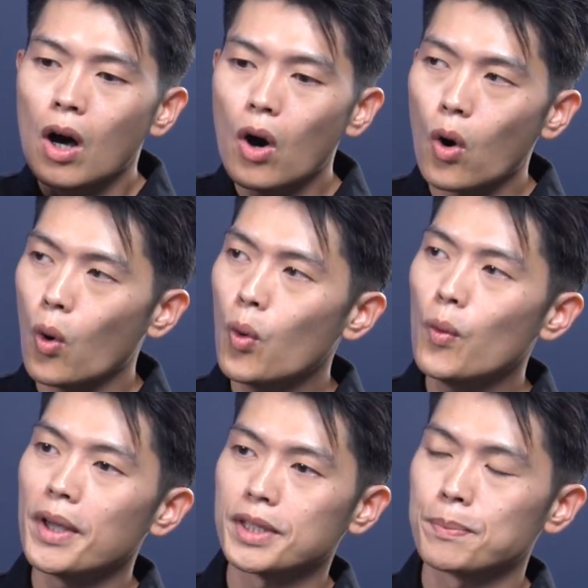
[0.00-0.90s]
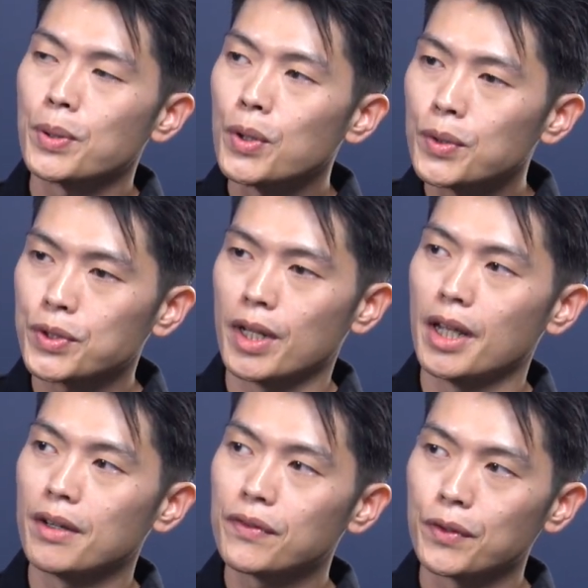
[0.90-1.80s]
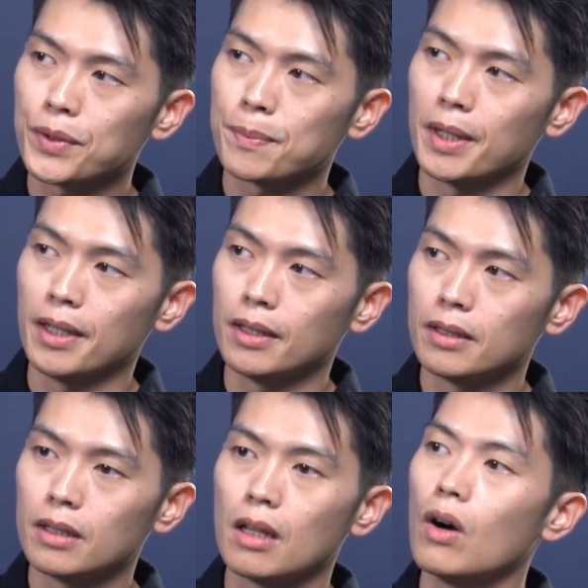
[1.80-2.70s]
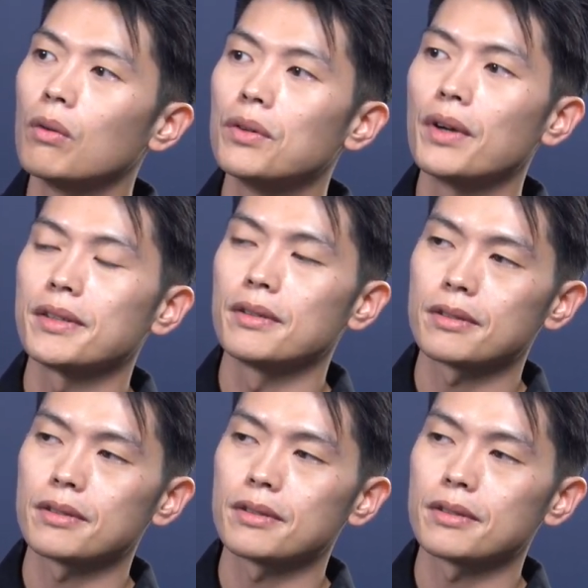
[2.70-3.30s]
always push their full speed in all the racing